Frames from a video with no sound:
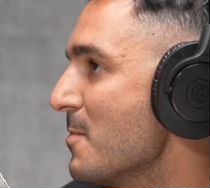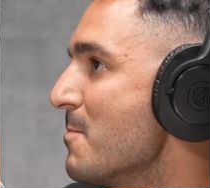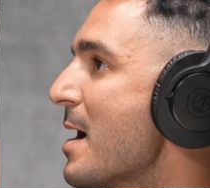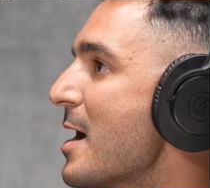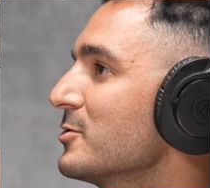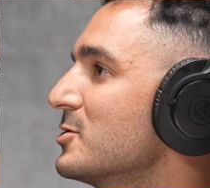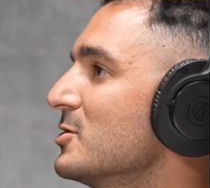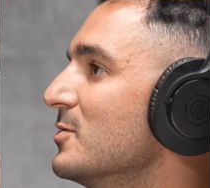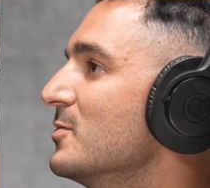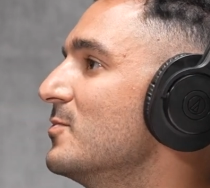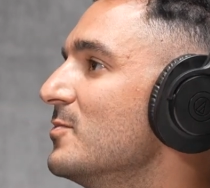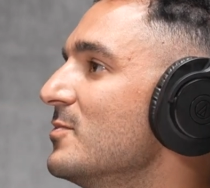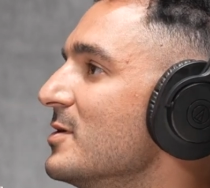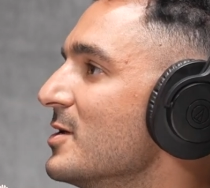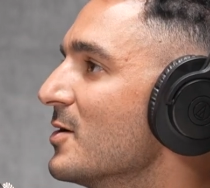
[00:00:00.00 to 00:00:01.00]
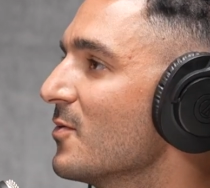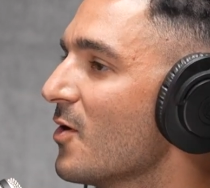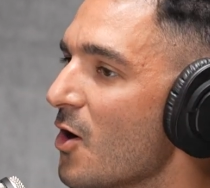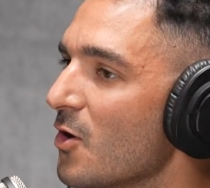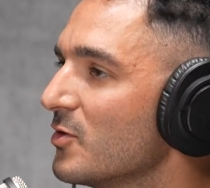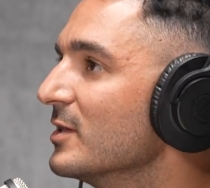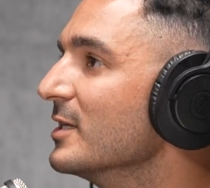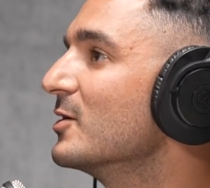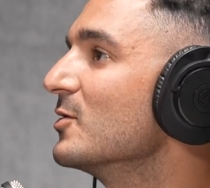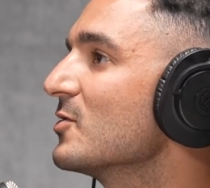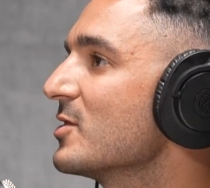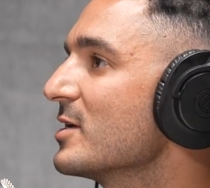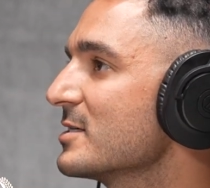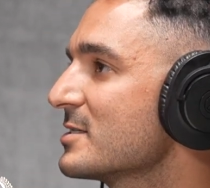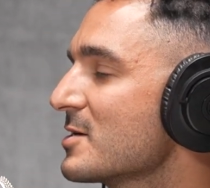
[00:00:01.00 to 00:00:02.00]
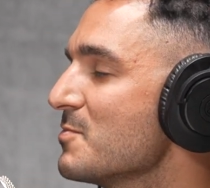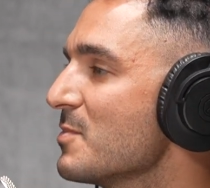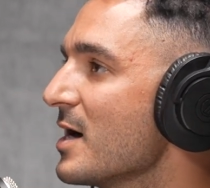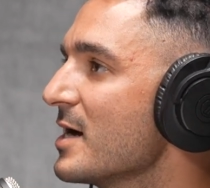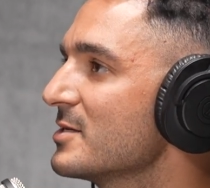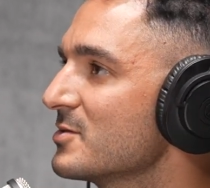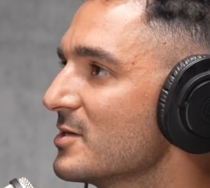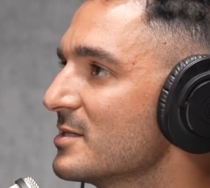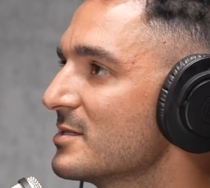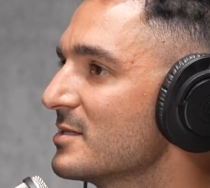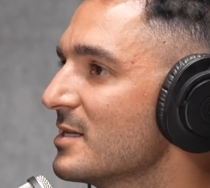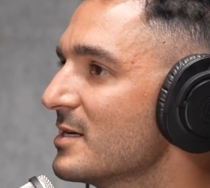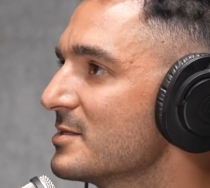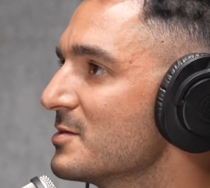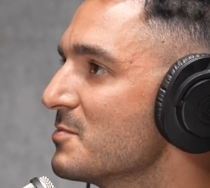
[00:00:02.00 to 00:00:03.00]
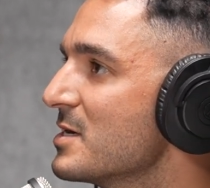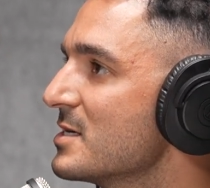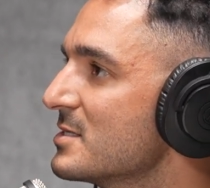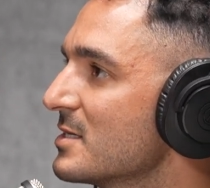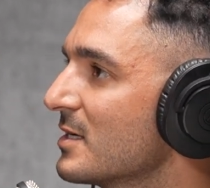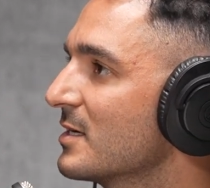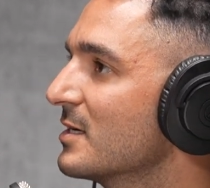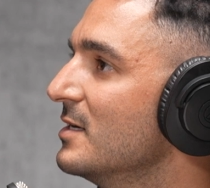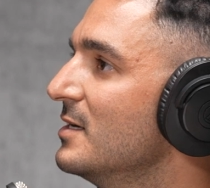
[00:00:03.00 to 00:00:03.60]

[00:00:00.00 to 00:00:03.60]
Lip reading: amount to all the little things combined. So that's amazing.